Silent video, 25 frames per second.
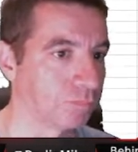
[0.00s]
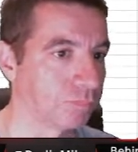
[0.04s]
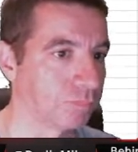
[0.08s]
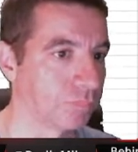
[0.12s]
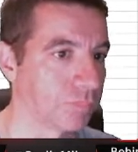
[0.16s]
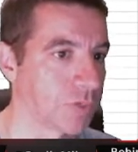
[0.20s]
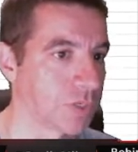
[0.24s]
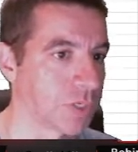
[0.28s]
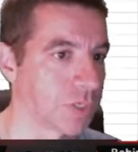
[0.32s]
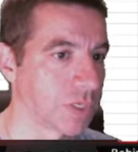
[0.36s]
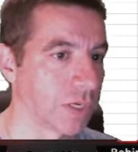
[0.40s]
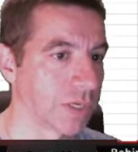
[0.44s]

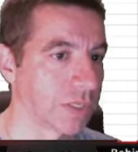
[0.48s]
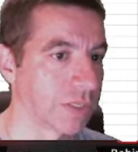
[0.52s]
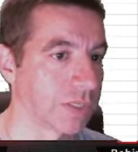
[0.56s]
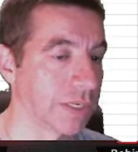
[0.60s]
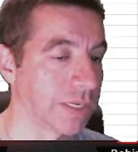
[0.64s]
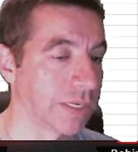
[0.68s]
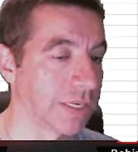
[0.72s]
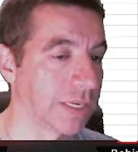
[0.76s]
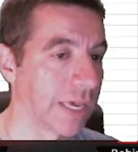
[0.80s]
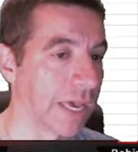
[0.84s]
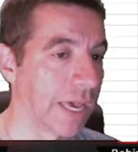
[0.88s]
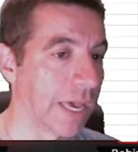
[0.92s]
See on
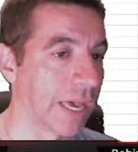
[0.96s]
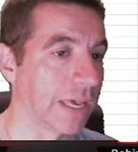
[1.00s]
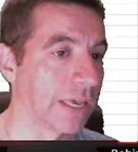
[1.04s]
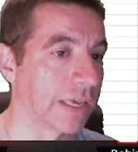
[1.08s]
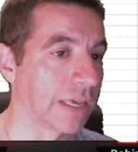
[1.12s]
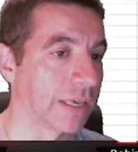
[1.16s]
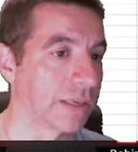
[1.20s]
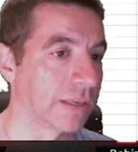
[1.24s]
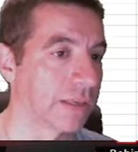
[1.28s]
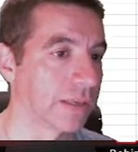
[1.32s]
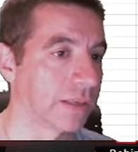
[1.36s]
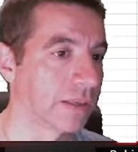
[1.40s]

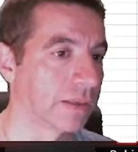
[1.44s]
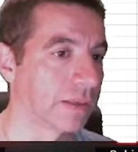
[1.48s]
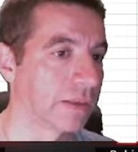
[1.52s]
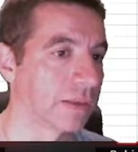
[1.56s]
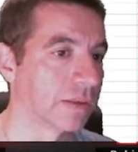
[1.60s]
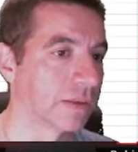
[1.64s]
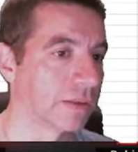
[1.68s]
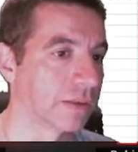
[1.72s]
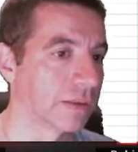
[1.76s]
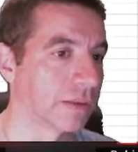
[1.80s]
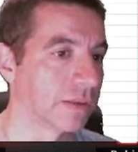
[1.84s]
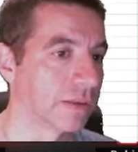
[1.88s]
DK.
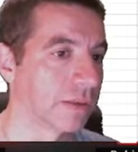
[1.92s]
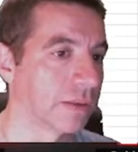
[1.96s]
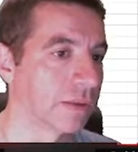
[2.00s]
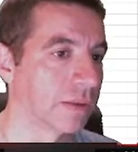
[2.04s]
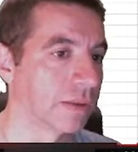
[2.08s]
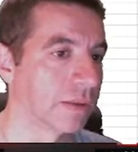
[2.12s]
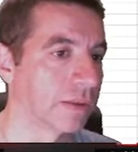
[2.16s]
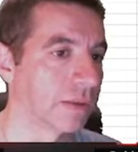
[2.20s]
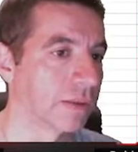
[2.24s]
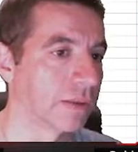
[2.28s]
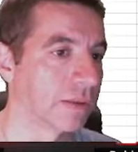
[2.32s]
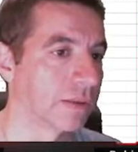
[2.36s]

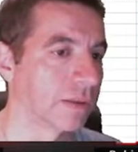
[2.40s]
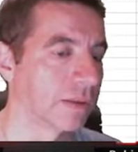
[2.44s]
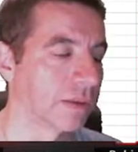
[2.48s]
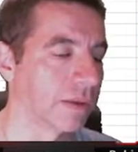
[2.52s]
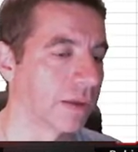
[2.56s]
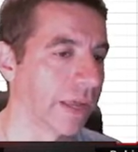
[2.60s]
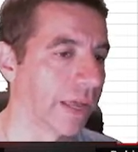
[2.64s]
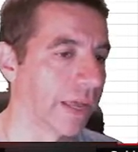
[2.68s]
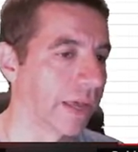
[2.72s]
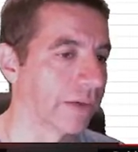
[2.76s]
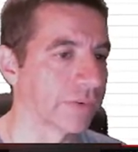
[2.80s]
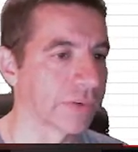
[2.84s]

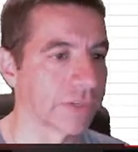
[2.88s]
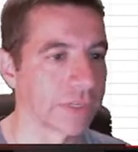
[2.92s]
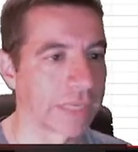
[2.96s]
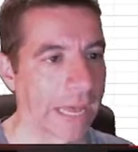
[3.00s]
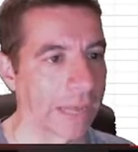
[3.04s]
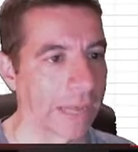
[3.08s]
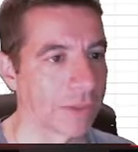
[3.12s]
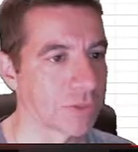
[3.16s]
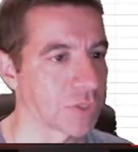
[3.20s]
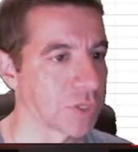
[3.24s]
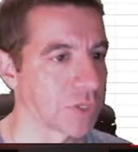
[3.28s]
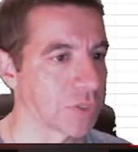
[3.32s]
I have
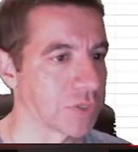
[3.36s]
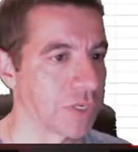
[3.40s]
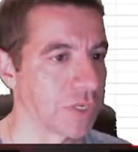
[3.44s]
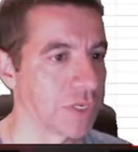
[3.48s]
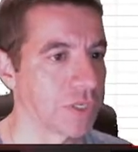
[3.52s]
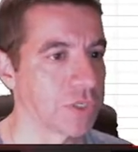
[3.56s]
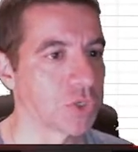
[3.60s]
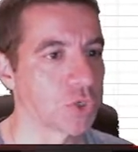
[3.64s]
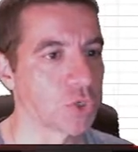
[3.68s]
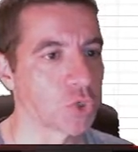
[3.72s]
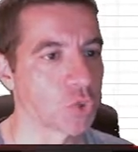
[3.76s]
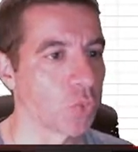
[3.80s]
accounts on
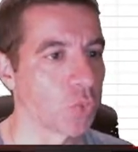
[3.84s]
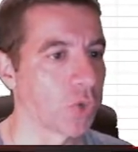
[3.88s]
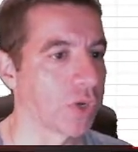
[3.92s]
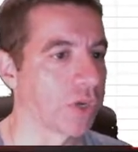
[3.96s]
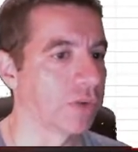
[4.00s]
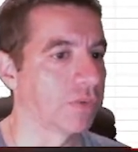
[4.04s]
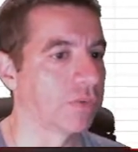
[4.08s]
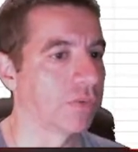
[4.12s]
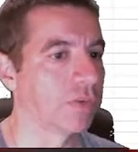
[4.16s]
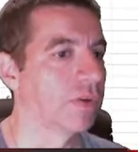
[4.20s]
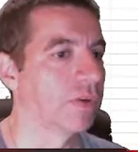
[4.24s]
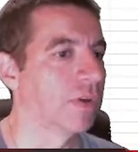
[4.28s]
Caesars
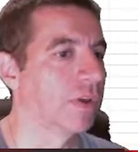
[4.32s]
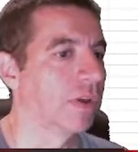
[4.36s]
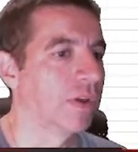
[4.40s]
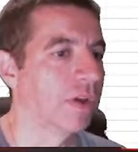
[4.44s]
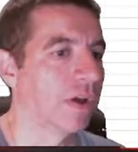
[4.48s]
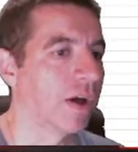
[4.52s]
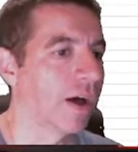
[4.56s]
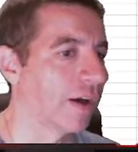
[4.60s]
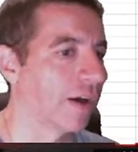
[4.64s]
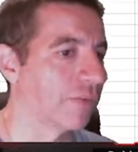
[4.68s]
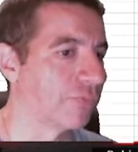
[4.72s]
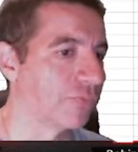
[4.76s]
Win.
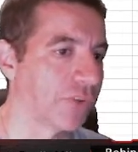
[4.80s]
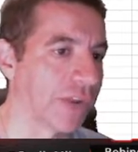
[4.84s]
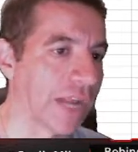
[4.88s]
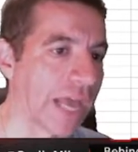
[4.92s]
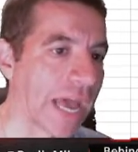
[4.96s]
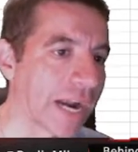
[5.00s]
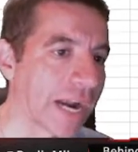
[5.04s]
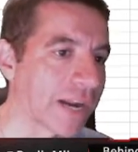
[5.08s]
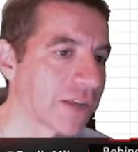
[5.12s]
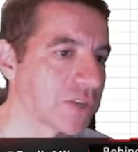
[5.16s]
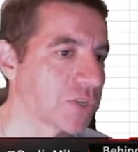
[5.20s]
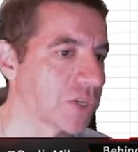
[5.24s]

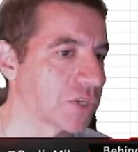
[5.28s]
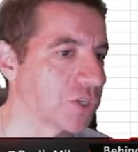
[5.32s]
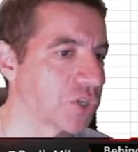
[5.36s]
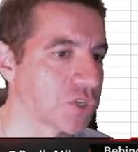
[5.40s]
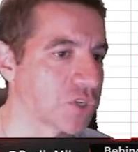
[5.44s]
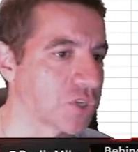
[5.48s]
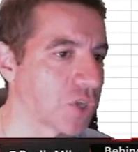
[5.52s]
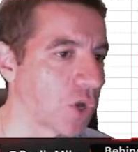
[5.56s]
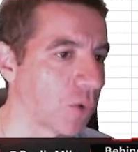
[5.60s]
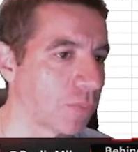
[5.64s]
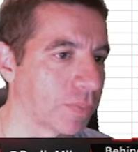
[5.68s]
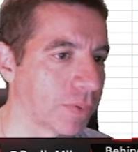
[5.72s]
Fanatics I
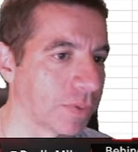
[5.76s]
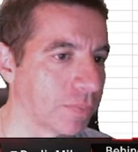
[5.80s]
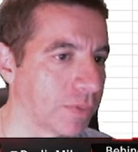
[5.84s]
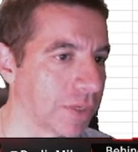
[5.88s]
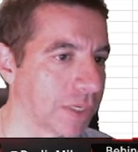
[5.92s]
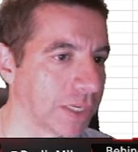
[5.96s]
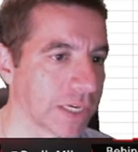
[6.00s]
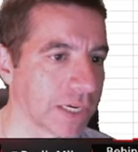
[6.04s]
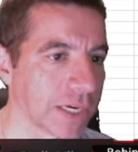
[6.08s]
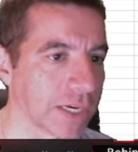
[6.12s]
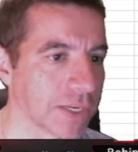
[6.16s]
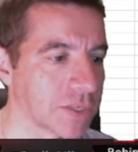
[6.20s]
just opened
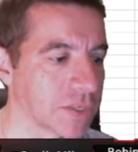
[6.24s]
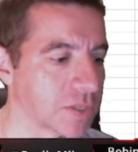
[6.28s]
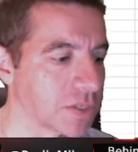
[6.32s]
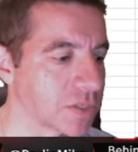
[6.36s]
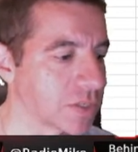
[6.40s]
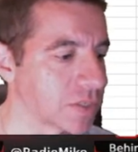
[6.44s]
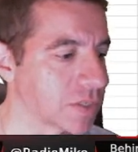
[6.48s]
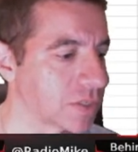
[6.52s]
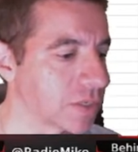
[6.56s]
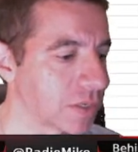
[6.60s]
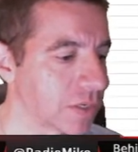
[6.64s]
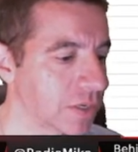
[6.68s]

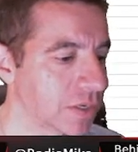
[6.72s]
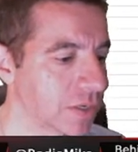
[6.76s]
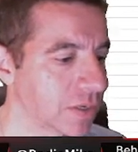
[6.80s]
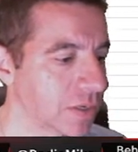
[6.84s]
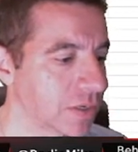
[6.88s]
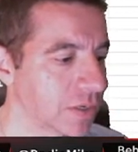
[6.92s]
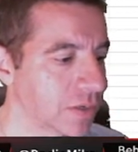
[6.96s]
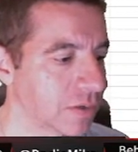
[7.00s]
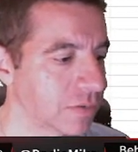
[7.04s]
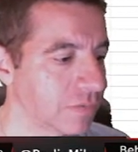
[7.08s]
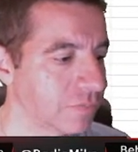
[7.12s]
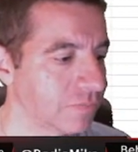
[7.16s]
because
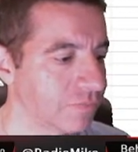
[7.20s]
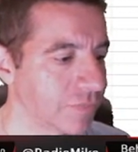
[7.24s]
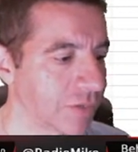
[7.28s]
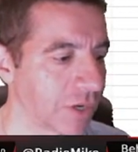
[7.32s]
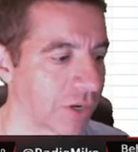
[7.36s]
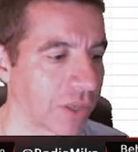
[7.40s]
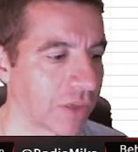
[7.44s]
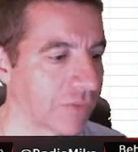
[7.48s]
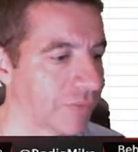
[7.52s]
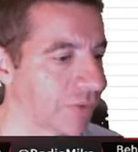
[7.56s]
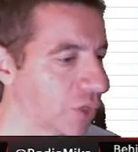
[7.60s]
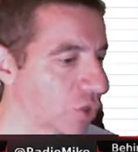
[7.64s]
they're
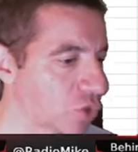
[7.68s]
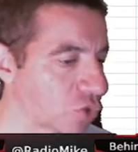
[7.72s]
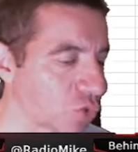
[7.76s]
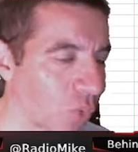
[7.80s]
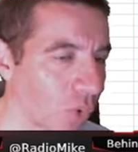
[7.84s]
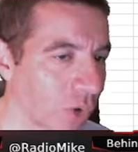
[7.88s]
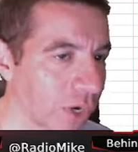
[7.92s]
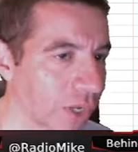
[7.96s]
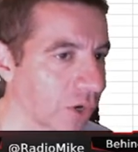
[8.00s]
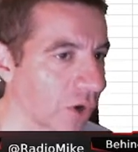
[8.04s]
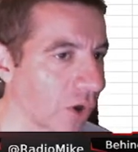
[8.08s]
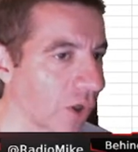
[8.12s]
giving you
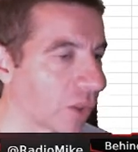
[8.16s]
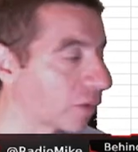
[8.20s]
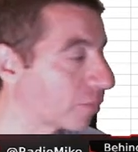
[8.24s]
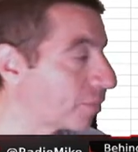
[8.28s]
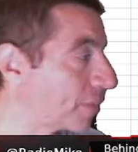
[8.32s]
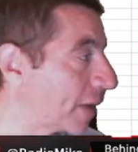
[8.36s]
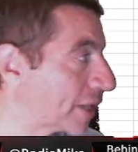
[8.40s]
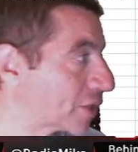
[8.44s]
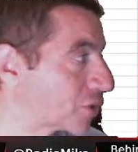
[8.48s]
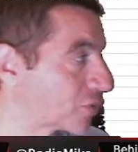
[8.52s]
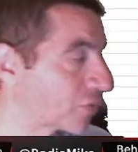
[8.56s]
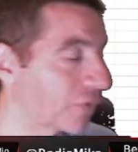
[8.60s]
$20
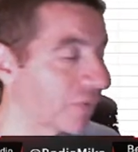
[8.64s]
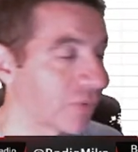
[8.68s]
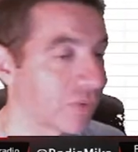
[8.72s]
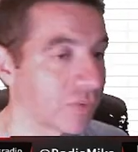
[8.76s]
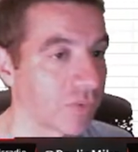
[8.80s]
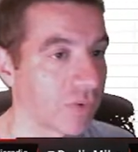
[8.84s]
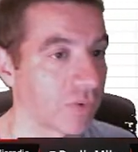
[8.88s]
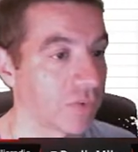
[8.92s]
bets for.